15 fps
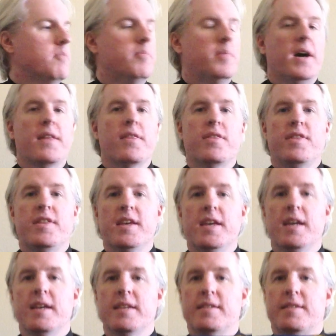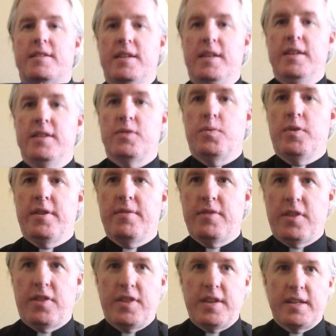But this is one of
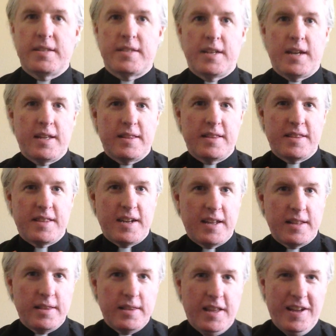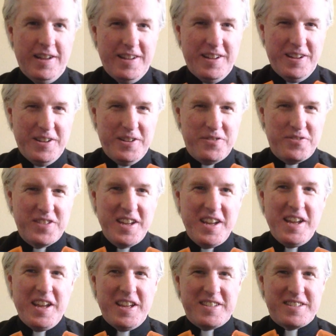the things that I love.
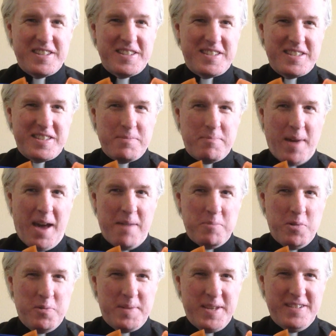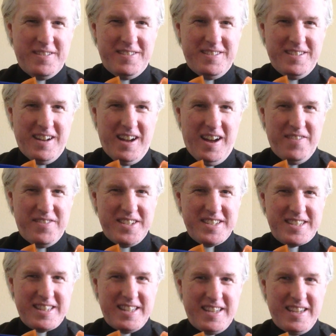So this is the Batmobile,
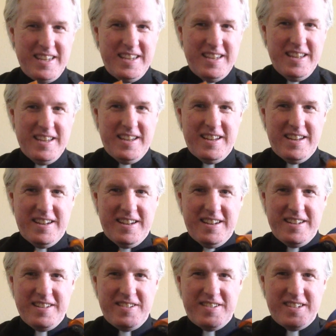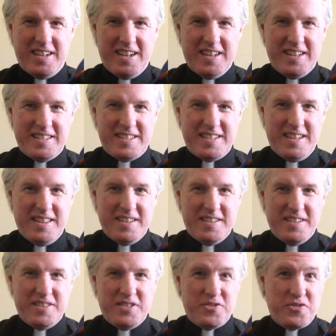obviously. You can kind of see
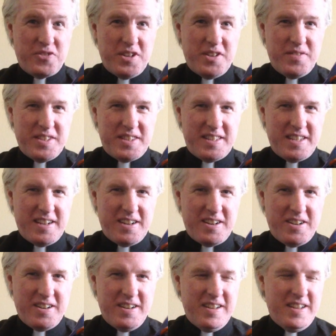the front of it there.